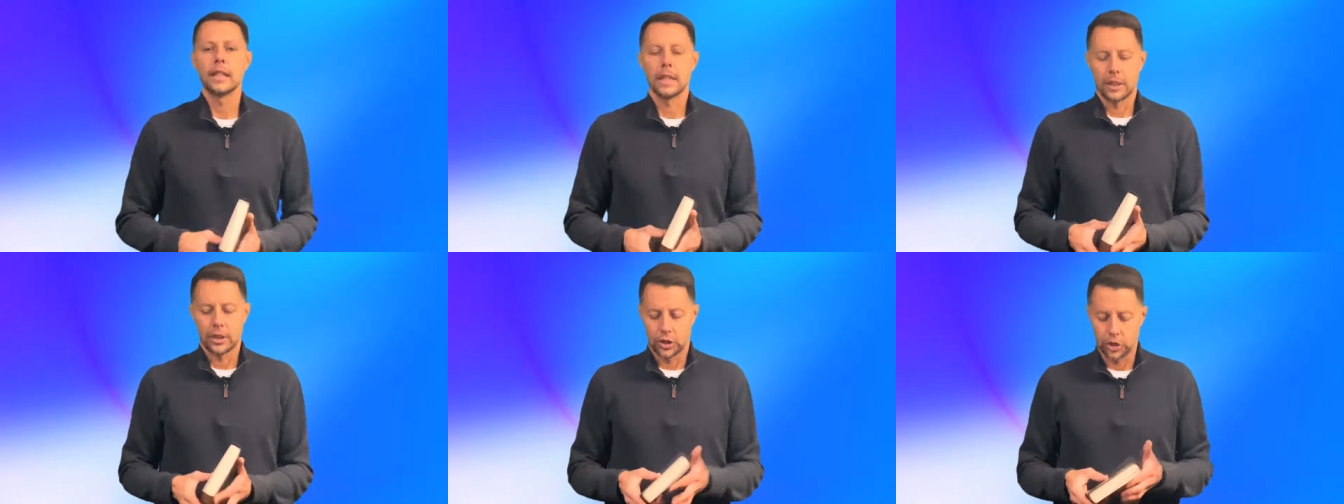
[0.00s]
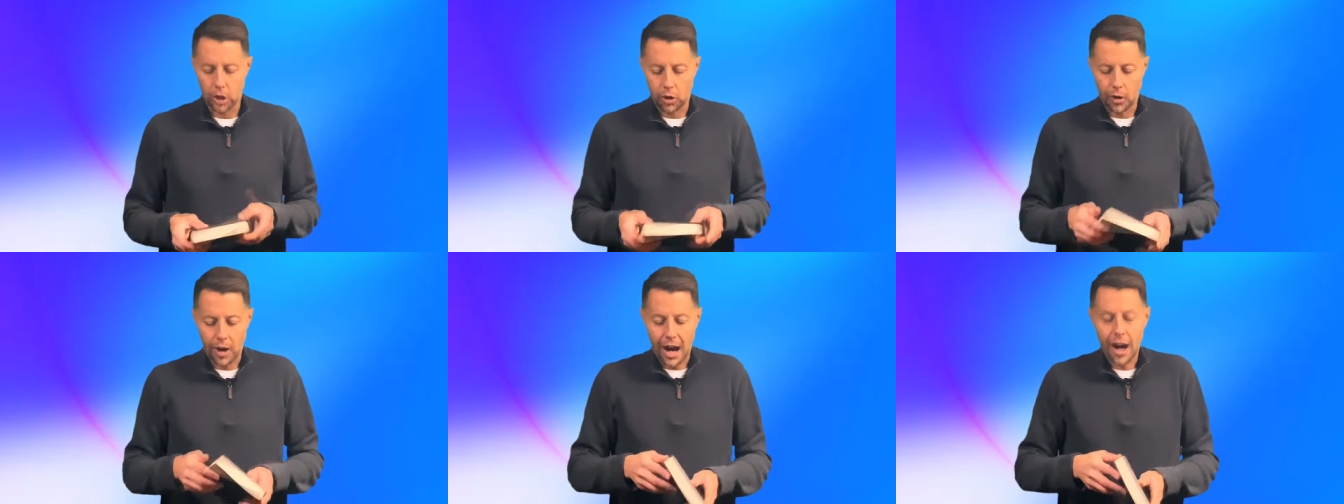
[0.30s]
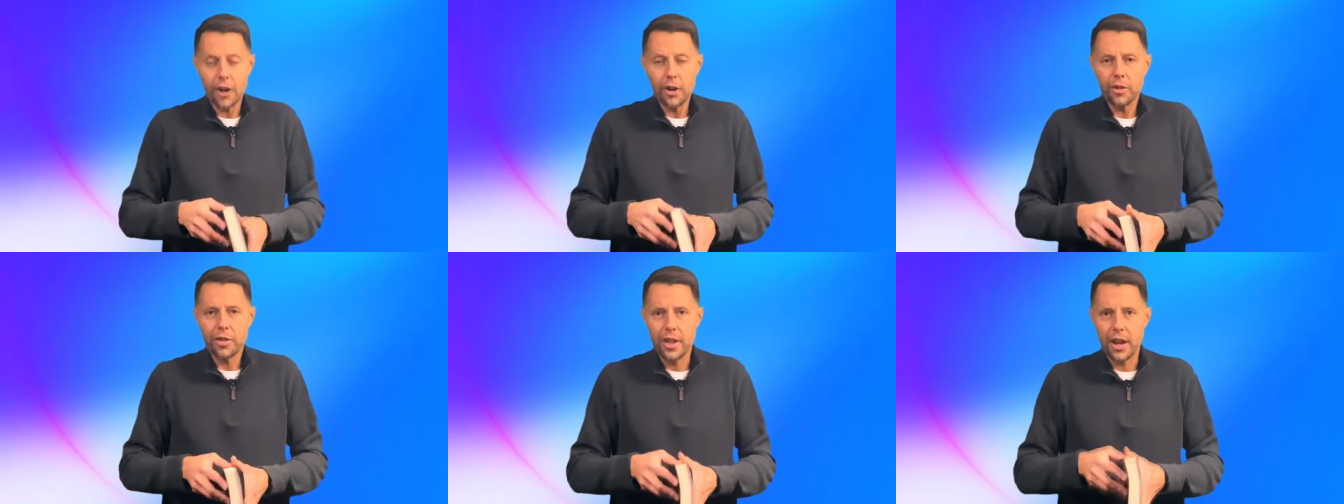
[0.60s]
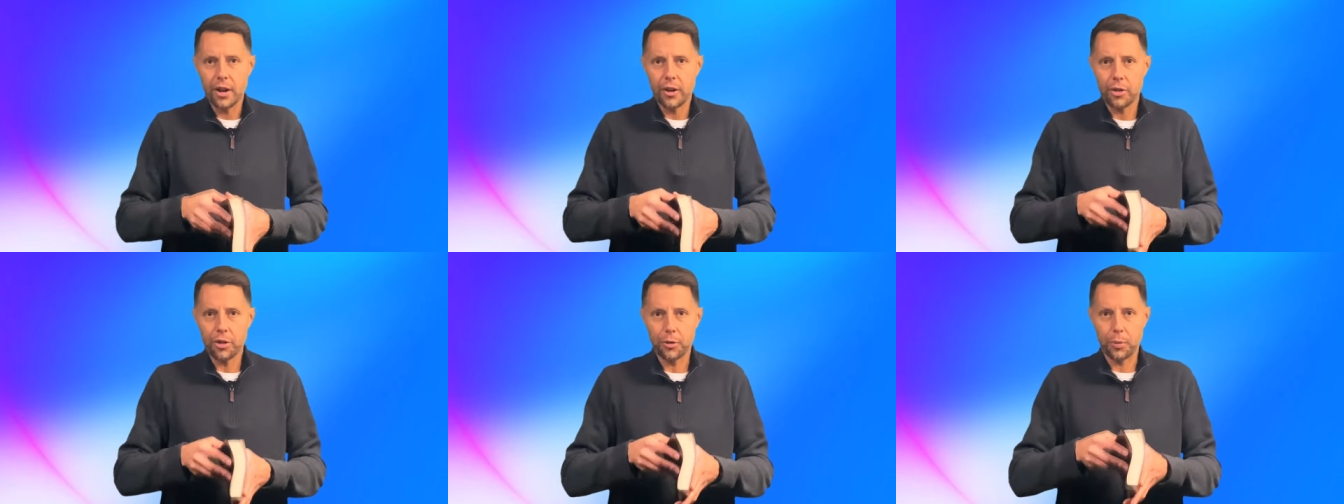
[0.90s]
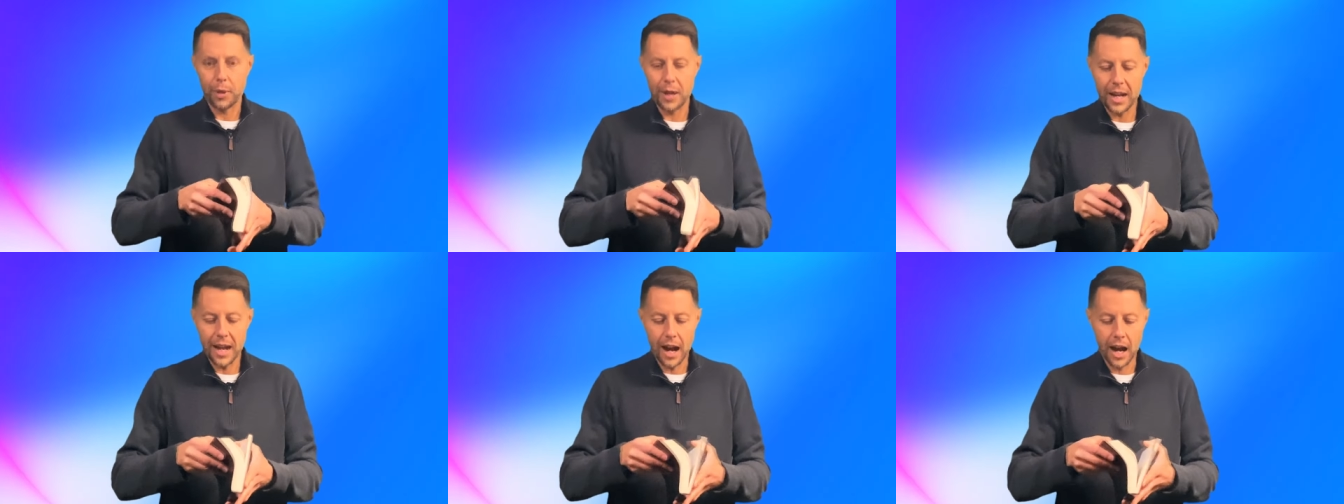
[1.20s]
So, are there
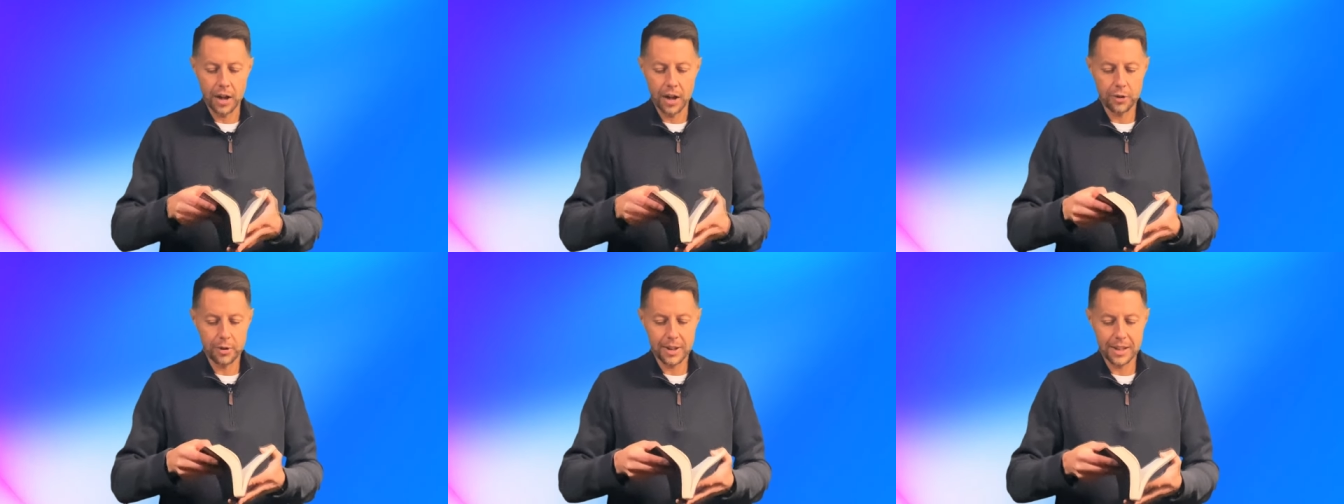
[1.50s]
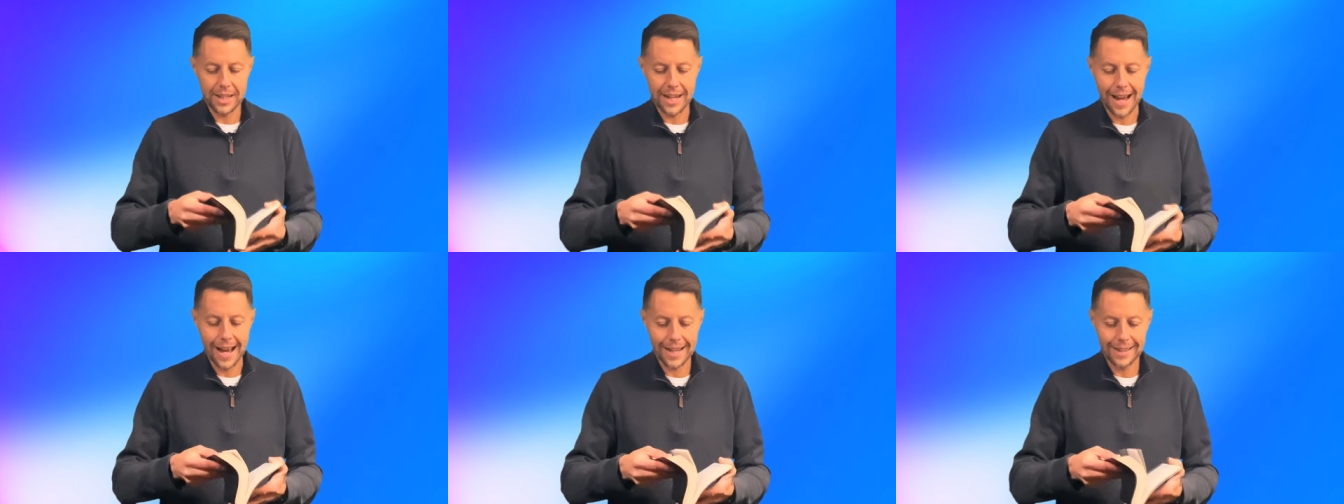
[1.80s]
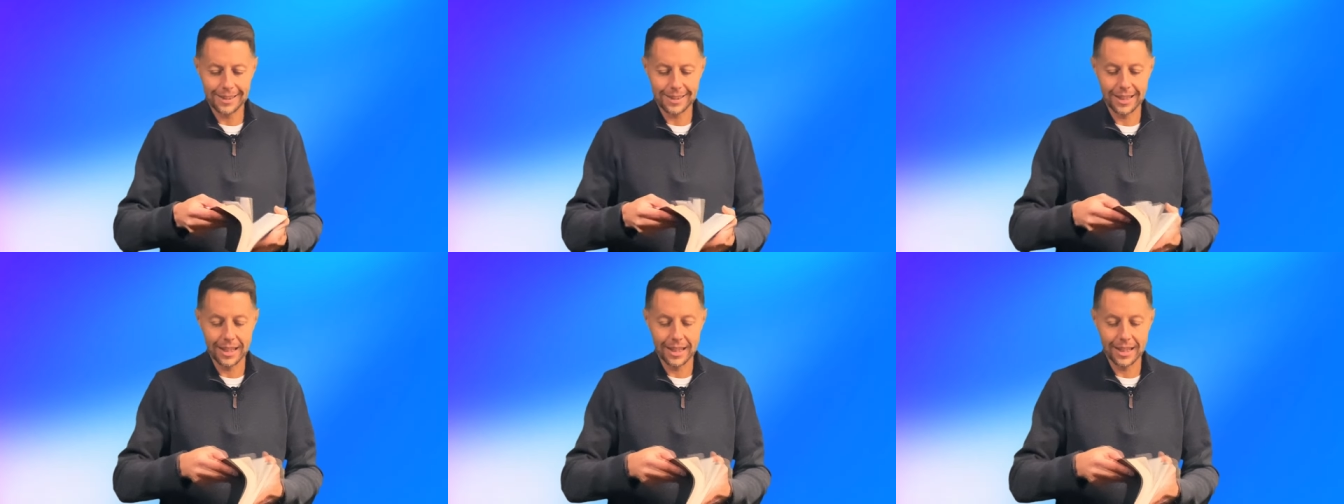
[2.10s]
300 texts